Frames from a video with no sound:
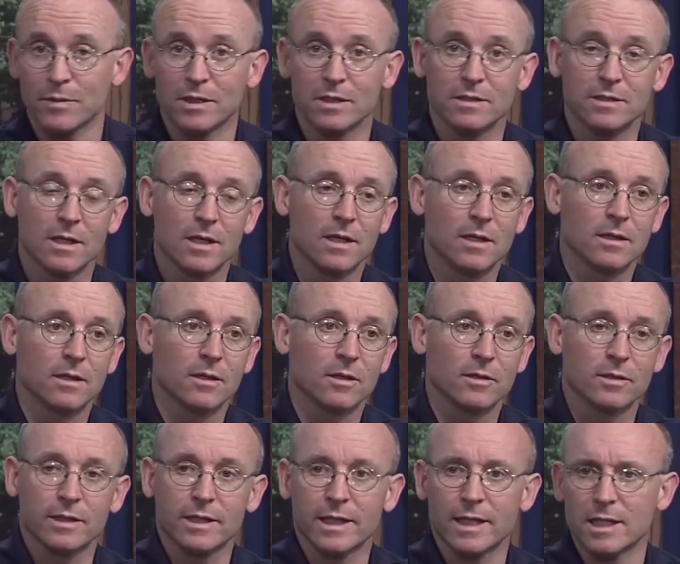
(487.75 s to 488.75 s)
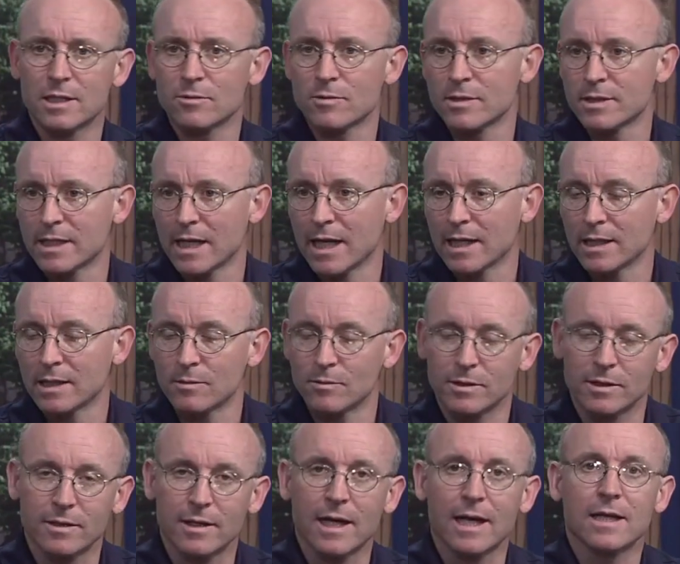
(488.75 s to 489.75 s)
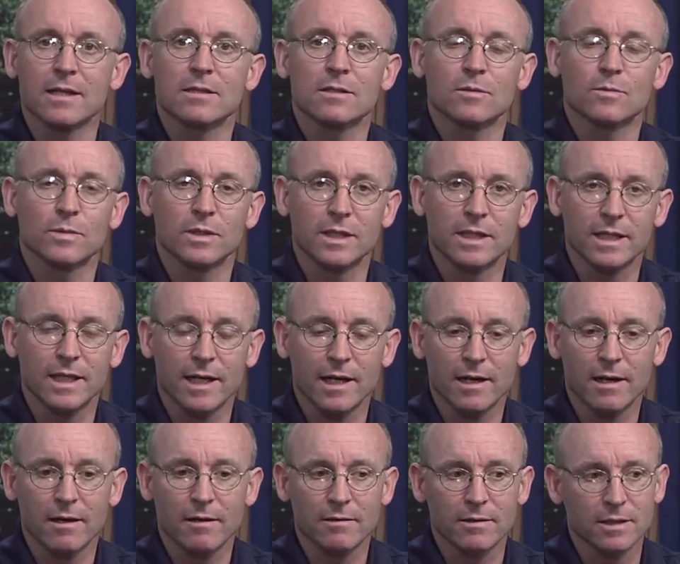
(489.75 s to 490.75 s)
And other kids were standing with their hands up in the air.